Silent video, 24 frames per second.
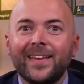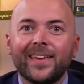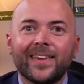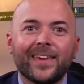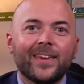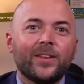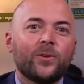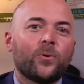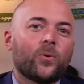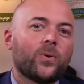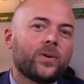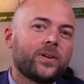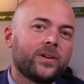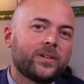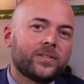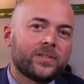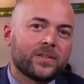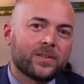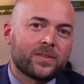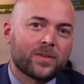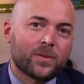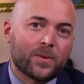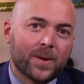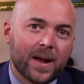In order to
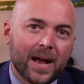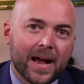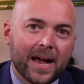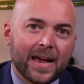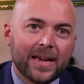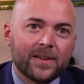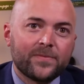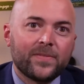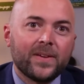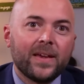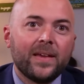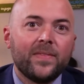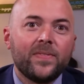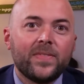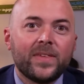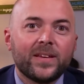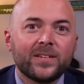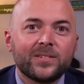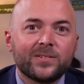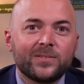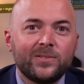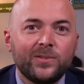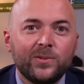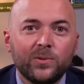thrive in
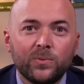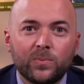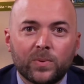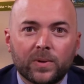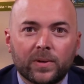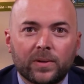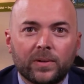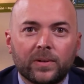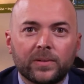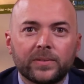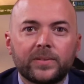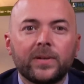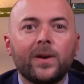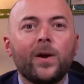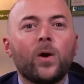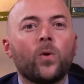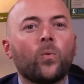this new world,